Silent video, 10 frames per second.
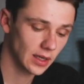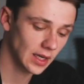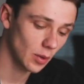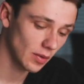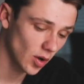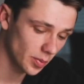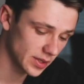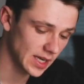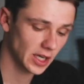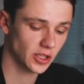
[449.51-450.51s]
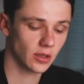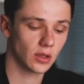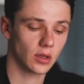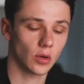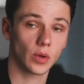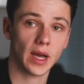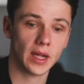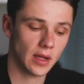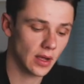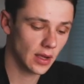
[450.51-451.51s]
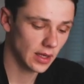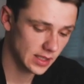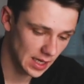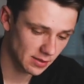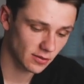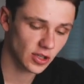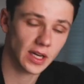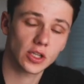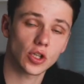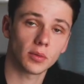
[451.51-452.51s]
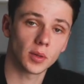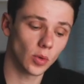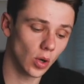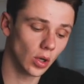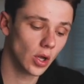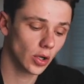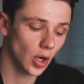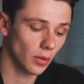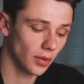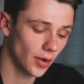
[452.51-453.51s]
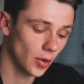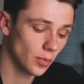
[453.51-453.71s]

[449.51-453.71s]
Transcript: Now we've got protection, okay, in terms of trying to stop the ball going through.